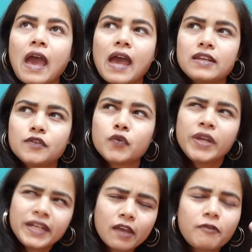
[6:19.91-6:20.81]
and
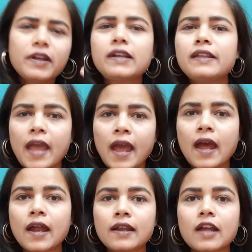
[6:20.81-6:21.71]
he definitely
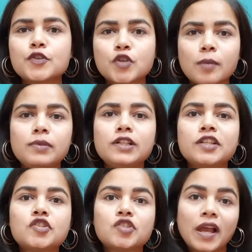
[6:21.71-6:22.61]
had a
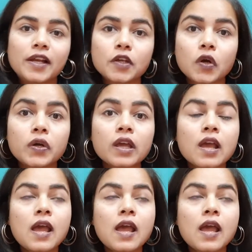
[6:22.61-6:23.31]
troubled childhood,